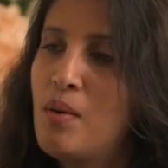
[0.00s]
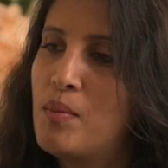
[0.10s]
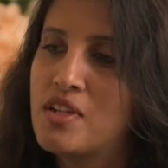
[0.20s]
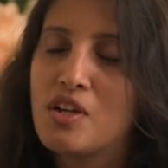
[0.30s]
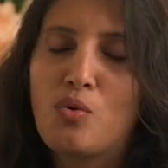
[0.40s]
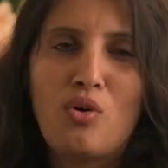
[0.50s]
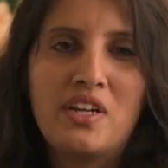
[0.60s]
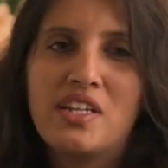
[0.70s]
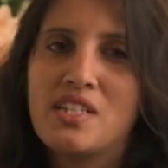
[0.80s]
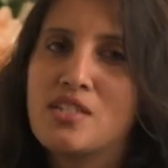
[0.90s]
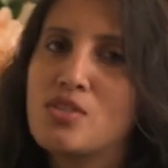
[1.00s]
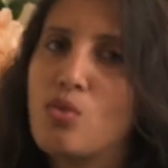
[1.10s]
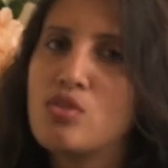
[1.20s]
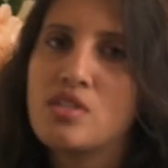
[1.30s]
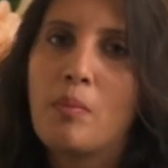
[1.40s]
but the quality is
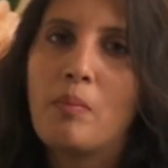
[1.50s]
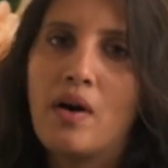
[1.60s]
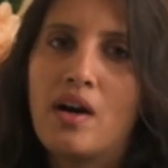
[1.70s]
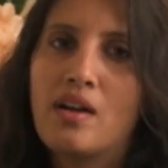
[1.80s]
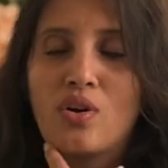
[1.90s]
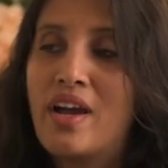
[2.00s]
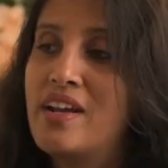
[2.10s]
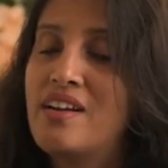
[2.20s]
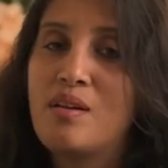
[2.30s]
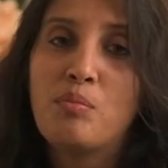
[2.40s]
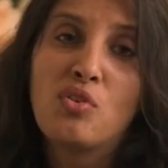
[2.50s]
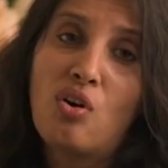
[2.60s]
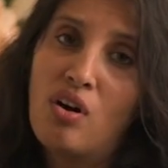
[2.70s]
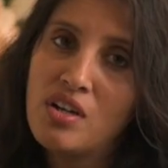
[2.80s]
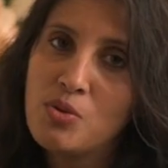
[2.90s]
so subpar. So I ended up
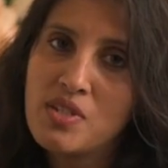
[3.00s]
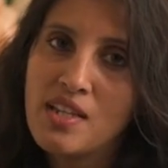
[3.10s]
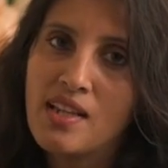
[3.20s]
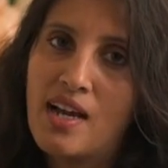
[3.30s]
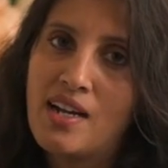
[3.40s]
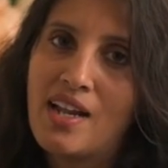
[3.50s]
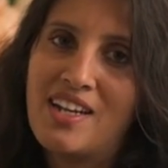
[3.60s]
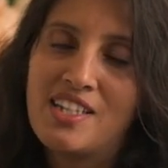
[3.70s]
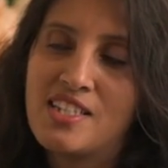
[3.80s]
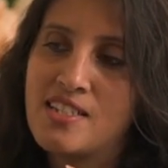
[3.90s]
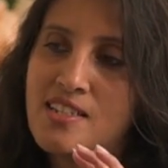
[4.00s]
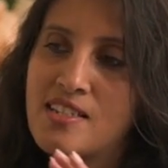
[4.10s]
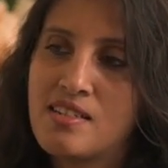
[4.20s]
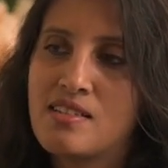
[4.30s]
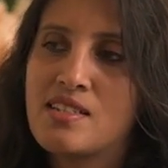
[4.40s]
not using that, and it's
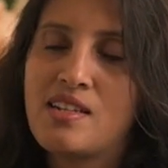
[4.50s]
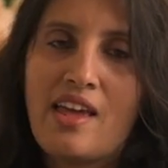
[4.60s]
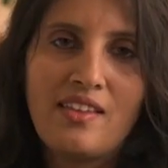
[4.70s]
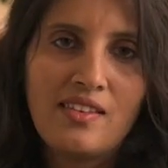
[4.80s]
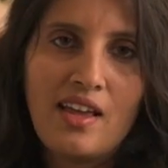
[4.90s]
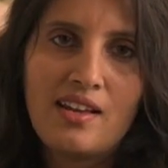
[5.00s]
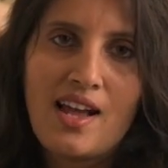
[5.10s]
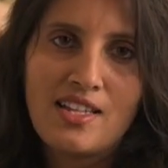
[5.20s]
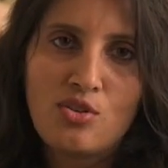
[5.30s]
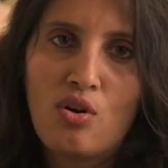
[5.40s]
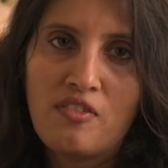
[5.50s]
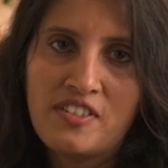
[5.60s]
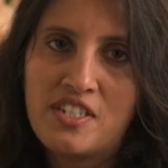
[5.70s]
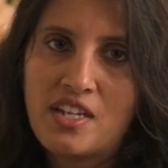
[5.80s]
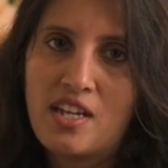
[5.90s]
just staying there as a
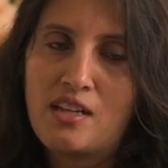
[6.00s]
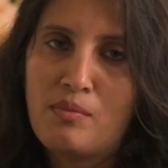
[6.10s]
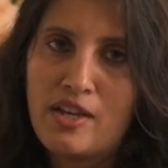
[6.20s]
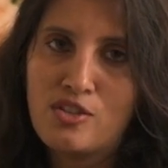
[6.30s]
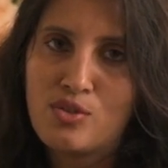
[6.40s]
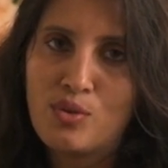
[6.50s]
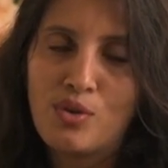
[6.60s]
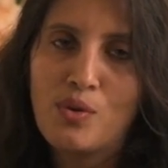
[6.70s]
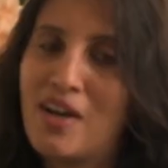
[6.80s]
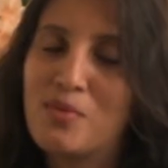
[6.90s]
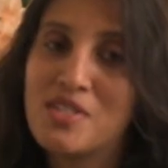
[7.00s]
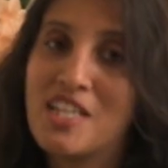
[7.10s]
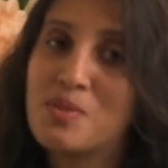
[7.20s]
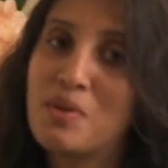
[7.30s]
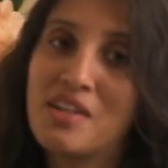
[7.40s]
coffee tray in my studio. I was
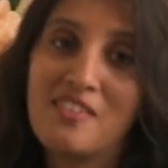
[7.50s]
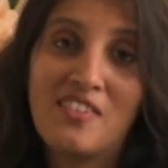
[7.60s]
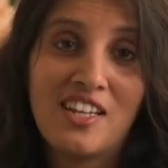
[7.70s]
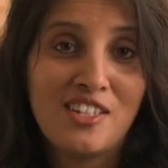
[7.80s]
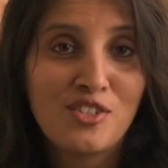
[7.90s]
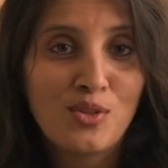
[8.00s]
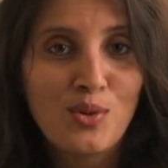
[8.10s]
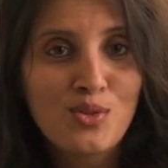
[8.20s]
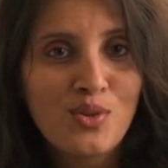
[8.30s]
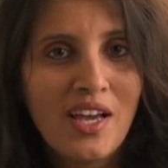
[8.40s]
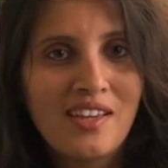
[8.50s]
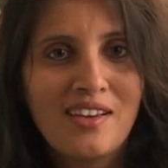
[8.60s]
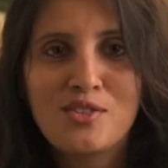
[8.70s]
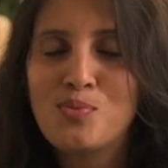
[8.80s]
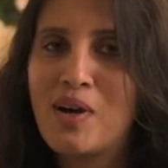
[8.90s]
desperately waiting to go to
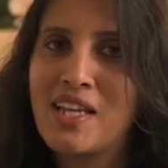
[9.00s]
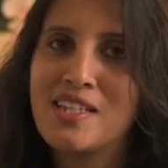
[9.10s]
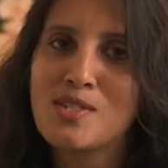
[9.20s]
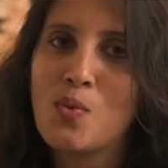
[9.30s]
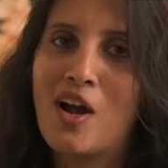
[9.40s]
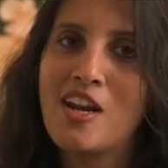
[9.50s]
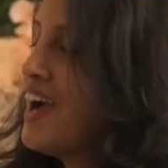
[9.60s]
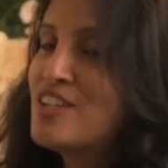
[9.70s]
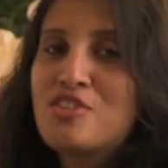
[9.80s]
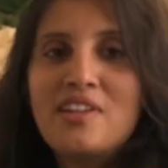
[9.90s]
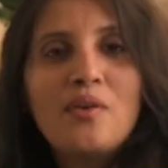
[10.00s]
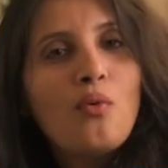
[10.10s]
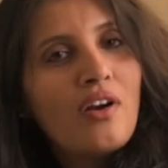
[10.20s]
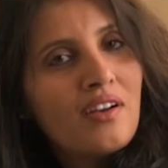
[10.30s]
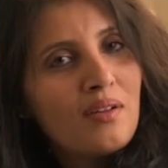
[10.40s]
IKEA to buy this one. Actually, I
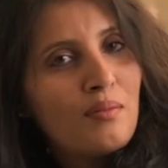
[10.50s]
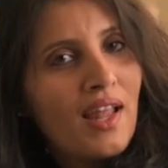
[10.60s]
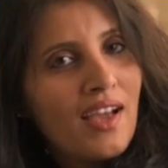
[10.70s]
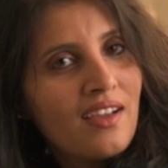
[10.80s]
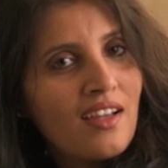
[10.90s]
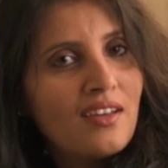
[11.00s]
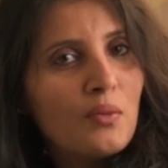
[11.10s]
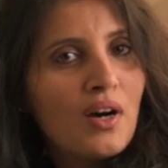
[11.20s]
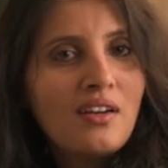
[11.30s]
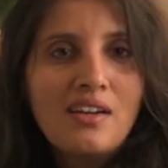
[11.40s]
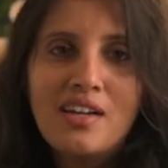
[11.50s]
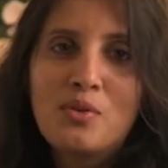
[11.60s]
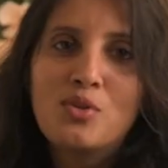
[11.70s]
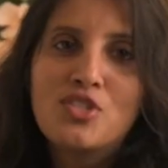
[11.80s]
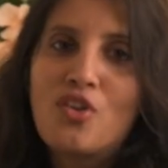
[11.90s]
wanted a black color one.
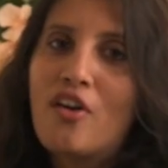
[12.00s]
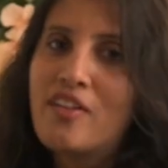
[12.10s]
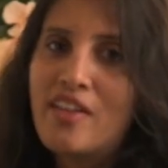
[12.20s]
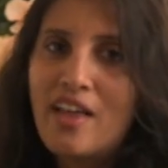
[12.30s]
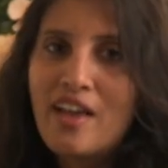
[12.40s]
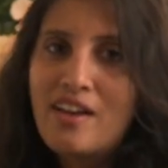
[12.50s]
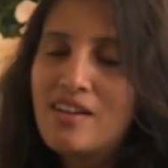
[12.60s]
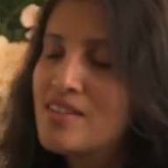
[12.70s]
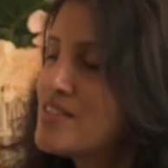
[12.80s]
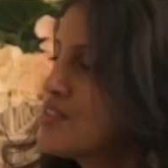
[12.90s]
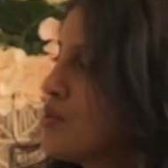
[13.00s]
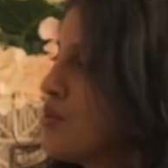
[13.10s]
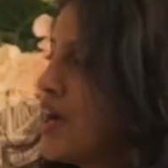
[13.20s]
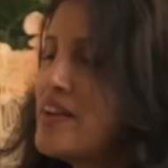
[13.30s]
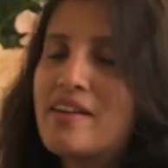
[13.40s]
It was not there.
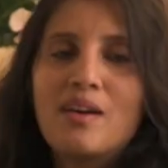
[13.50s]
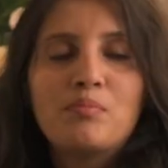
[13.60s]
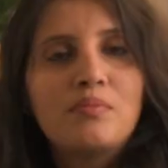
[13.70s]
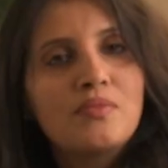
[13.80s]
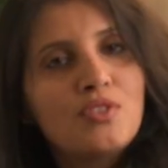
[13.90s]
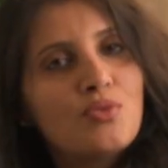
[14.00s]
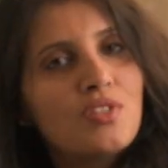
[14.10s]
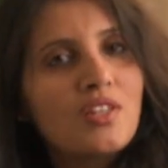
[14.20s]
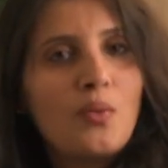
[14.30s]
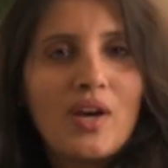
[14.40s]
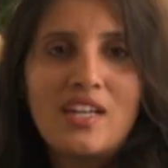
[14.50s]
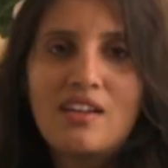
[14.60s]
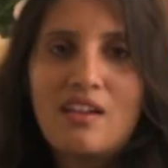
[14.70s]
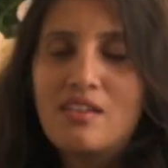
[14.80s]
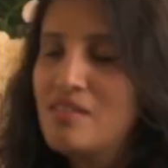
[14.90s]
So I ended up choosing the white
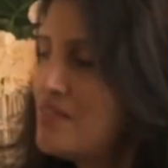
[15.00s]
color,